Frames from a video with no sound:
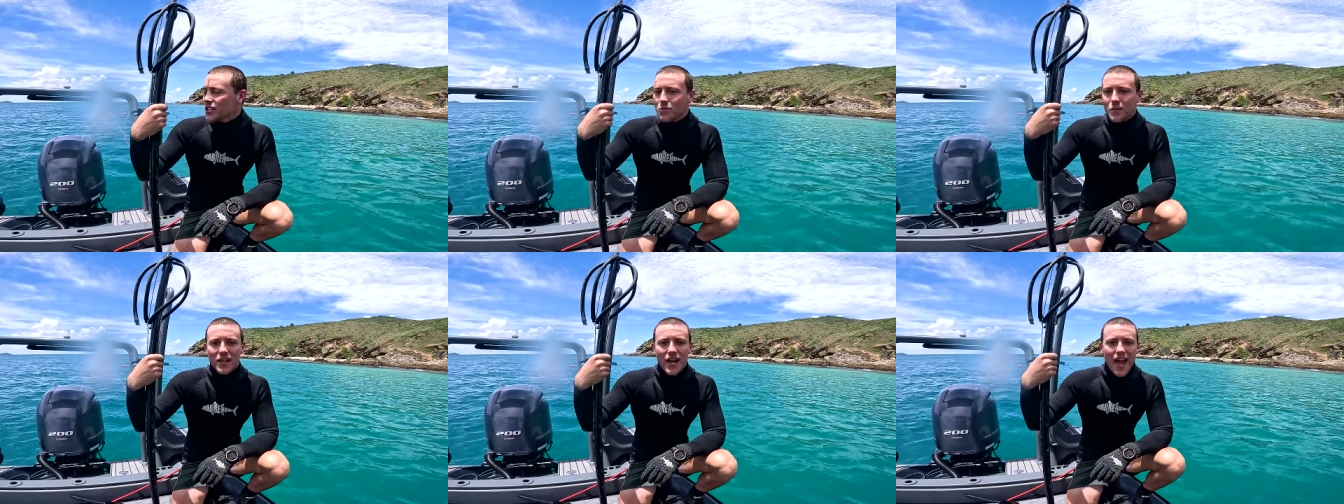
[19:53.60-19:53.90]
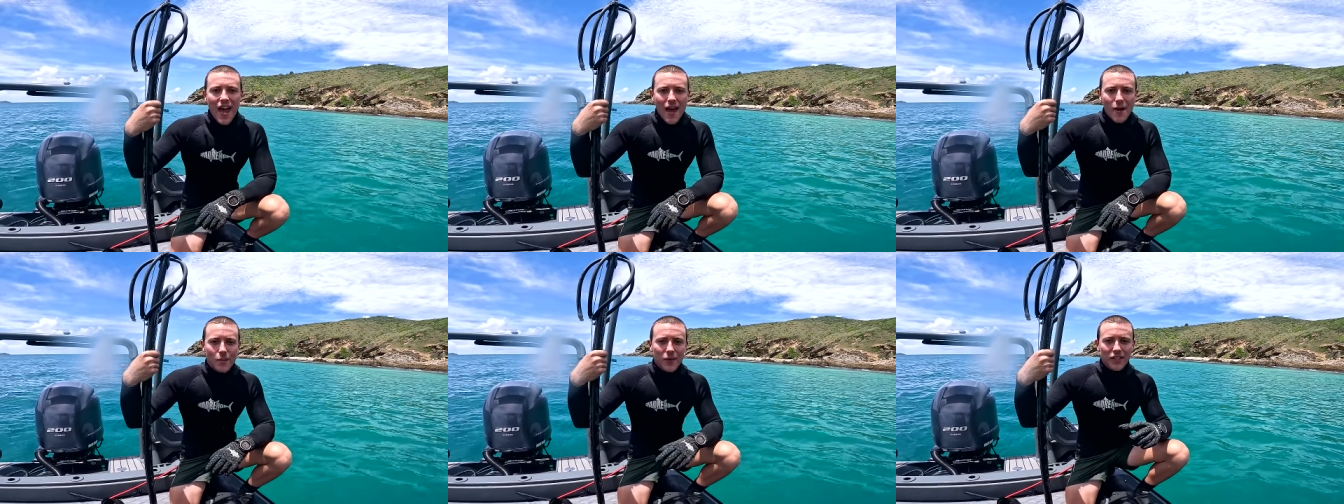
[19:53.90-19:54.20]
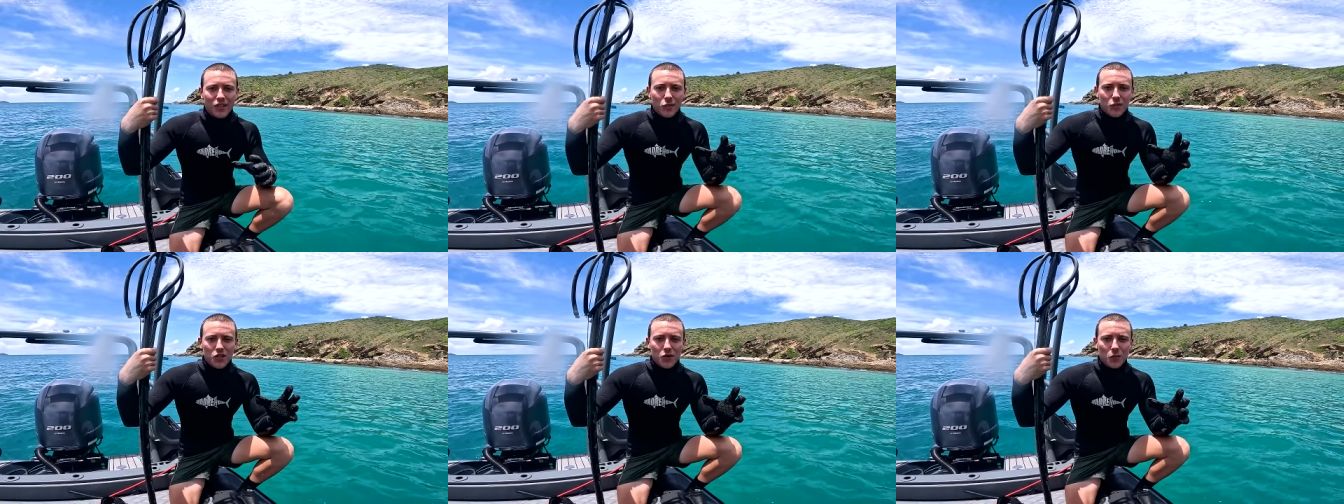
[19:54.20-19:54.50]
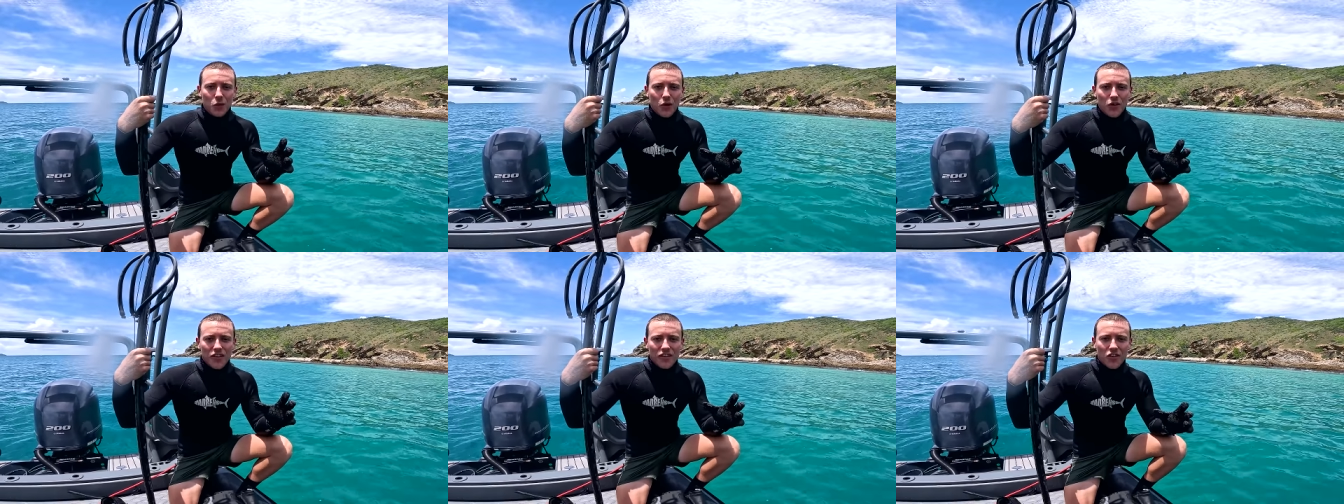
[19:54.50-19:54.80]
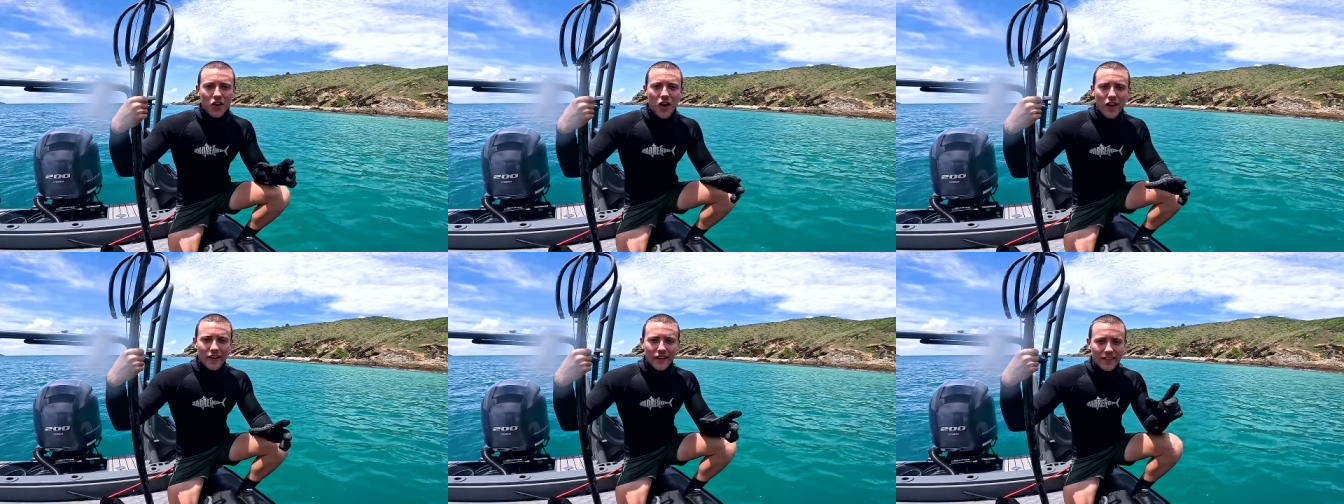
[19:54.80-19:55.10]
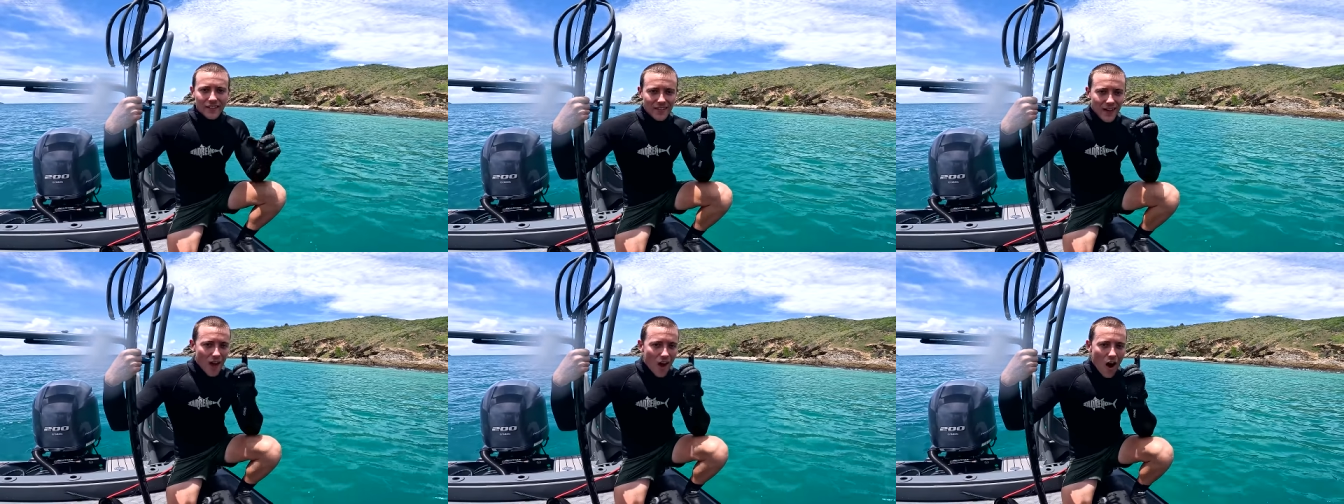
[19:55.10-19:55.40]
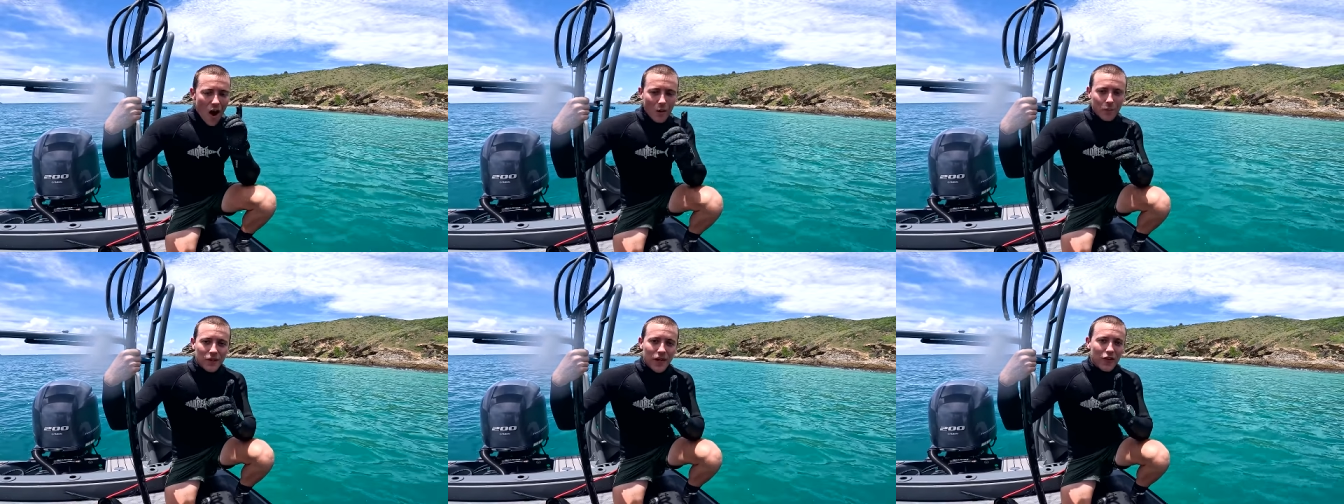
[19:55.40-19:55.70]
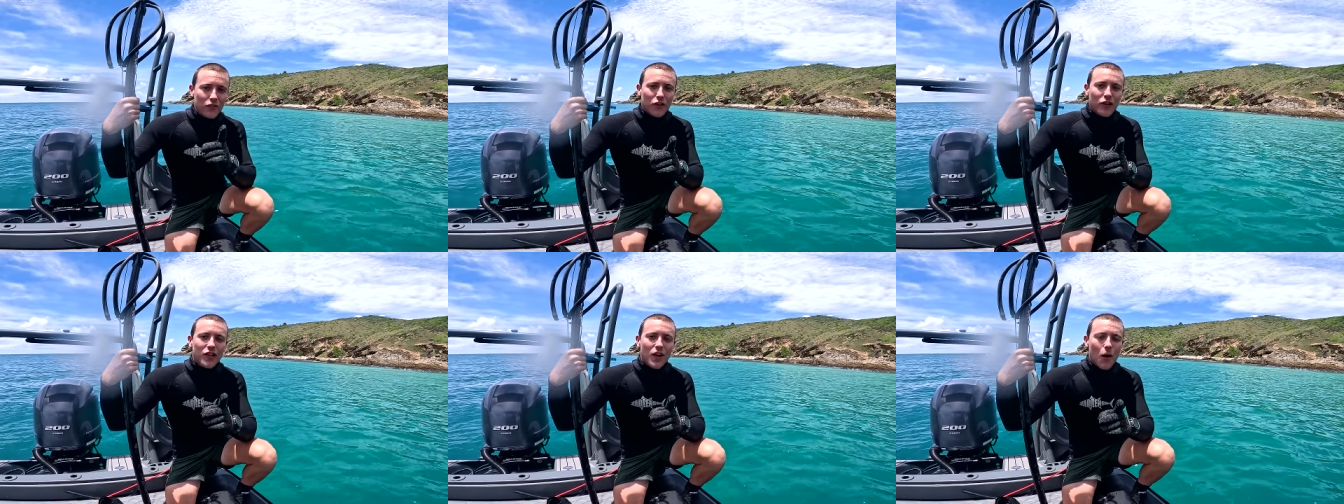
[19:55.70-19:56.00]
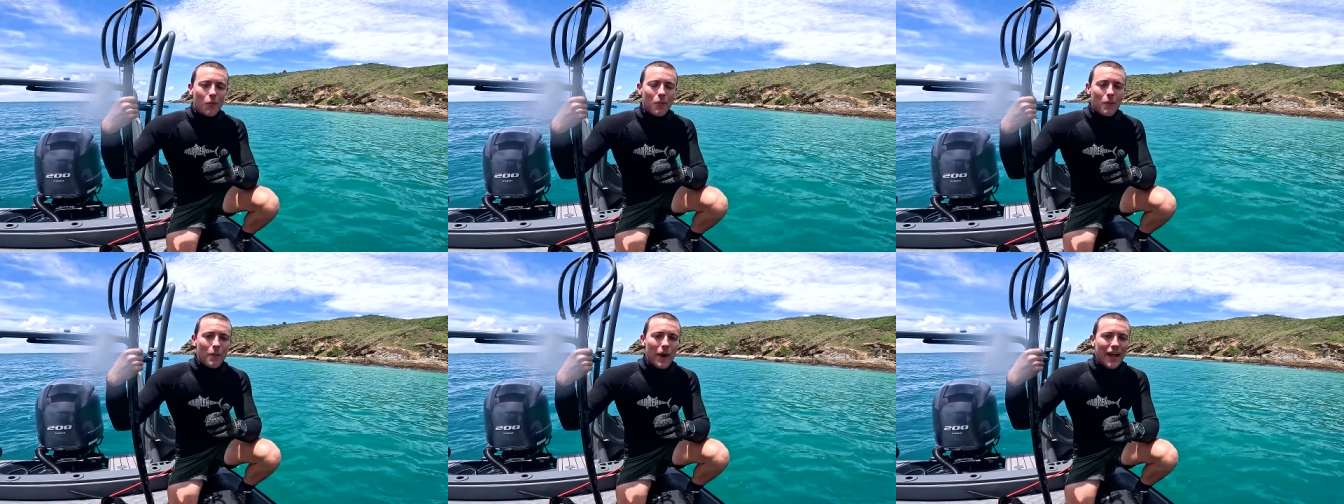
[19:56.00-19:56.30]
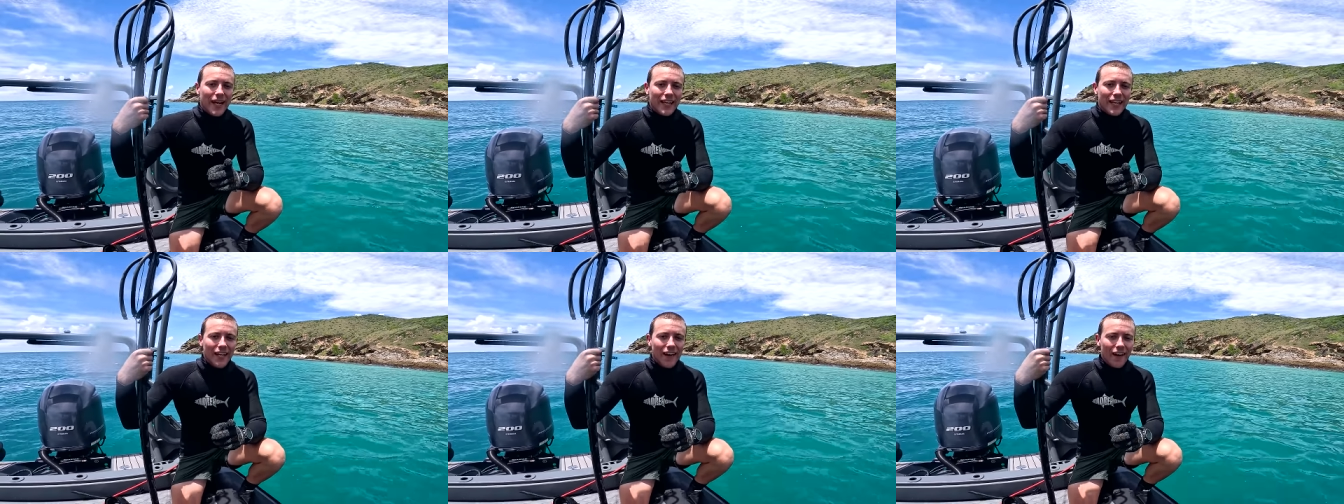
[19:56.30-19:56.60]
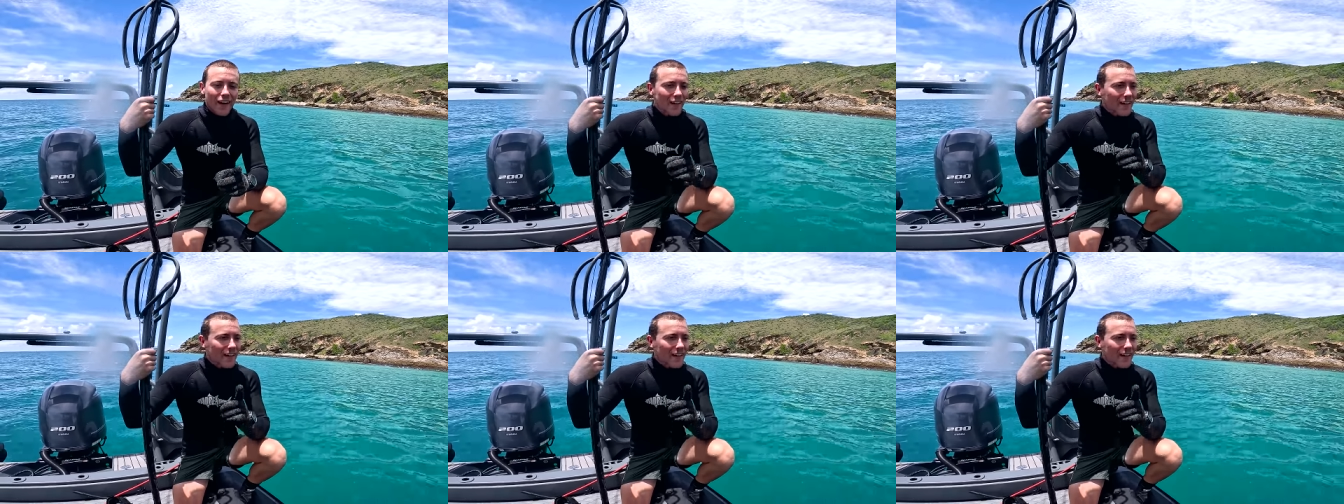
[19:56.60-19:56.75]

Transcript: It's been epic to explore these islands. I'm definitely coming back here.